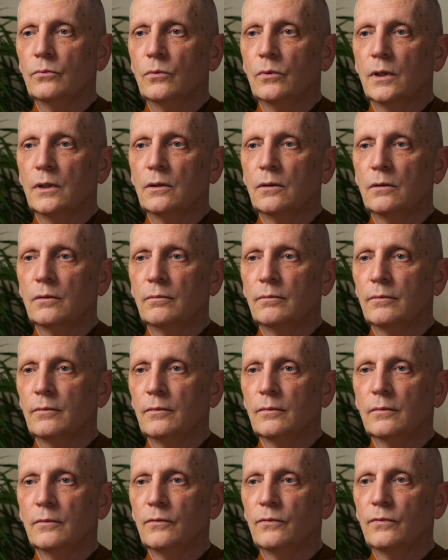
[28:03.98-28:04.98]
what
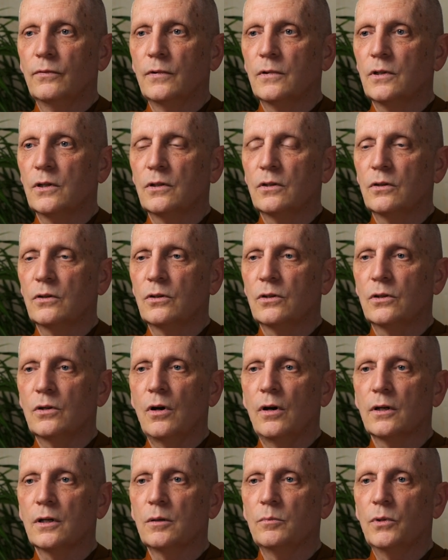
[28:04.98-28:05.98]
physicists
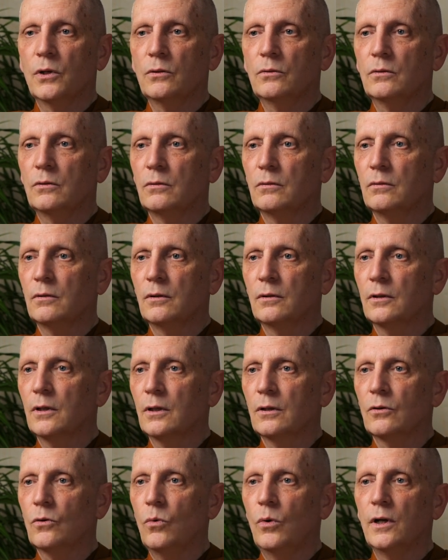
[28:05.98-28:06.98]
talk about,
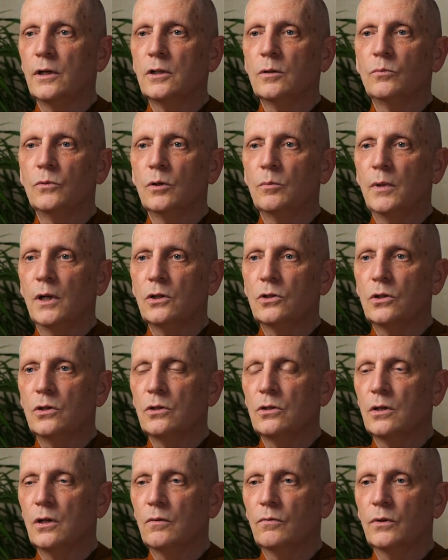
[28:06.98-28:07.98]
the quantum
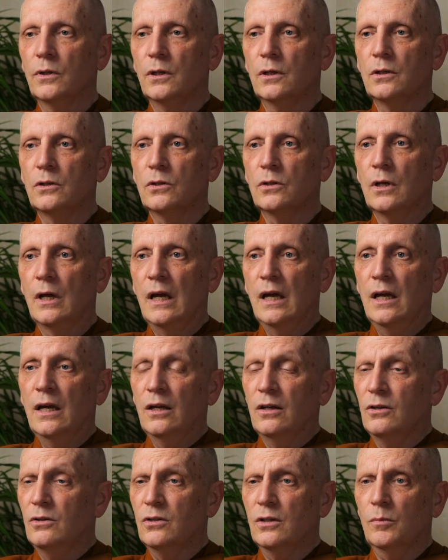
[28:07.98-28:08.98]
dimensions and everything, is
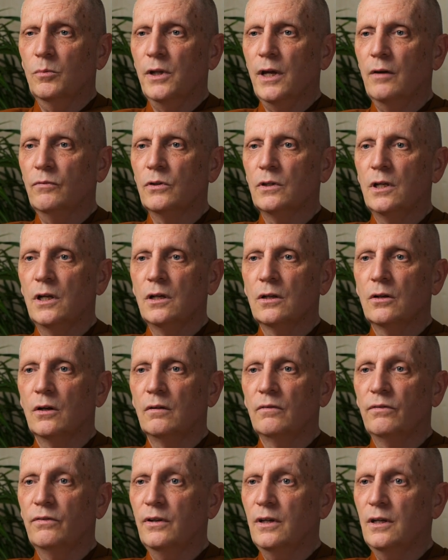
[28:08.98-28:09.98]
you simply have to take
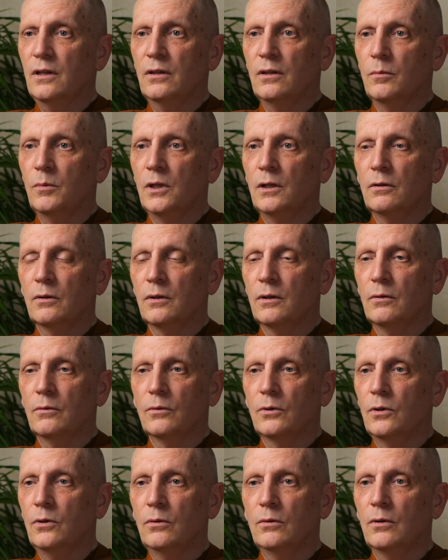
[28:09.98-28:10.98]
on faith. I mean,
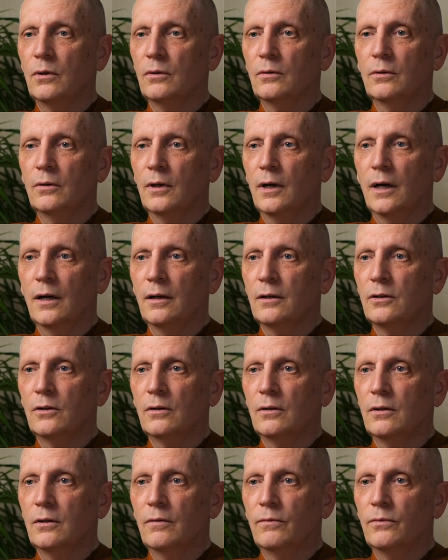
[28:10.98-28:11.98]

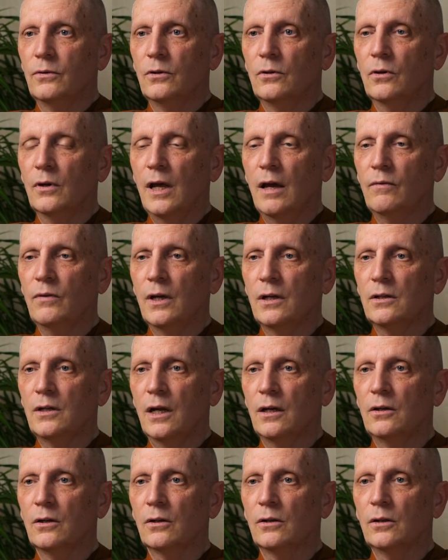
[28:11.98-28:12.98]
if you don't have that
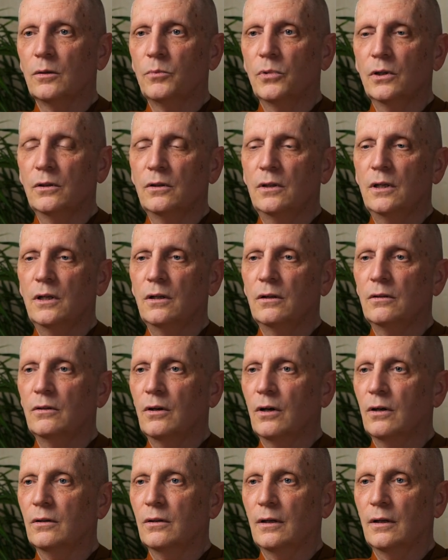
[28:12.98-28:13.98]
technical ability,
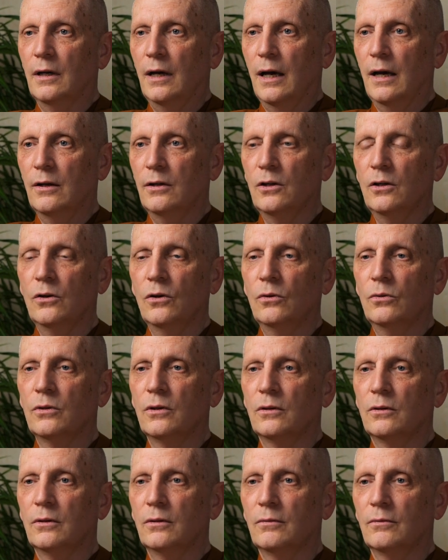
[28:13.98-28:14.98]
how do you know
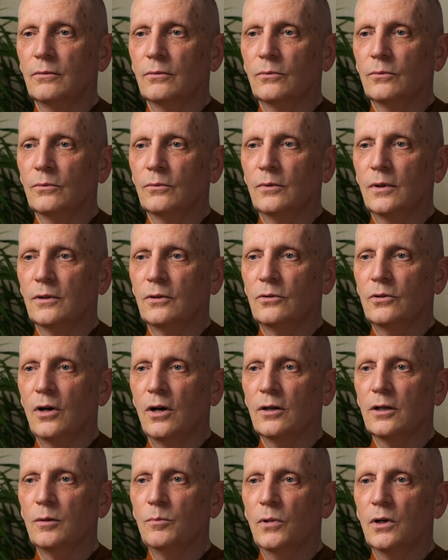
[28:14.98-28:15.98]
that what they're
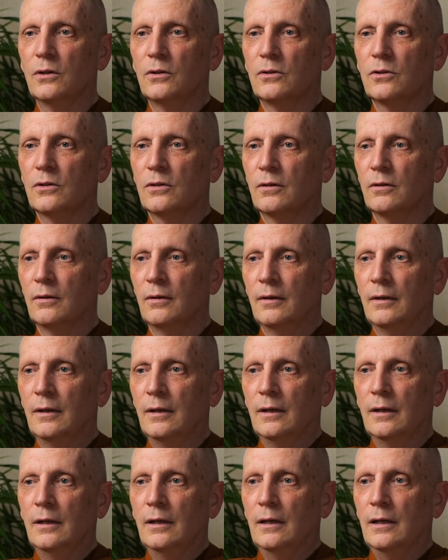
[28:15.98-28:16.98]
talking about is
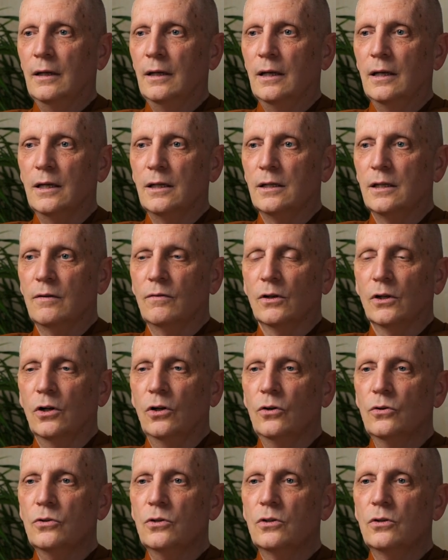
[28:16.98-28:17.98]
even
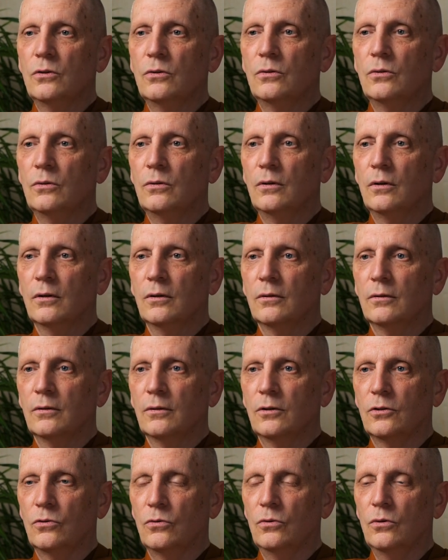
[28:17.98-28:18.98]
close to
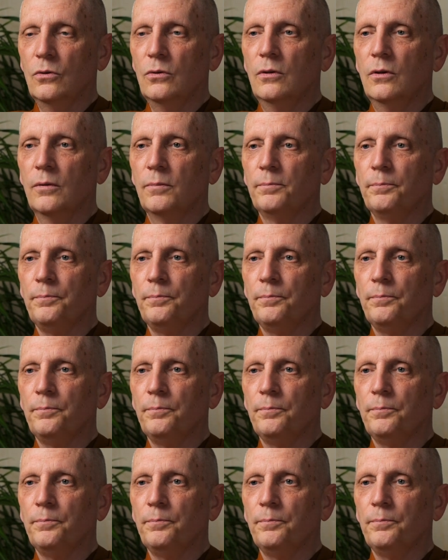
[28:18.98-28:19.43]
the truth?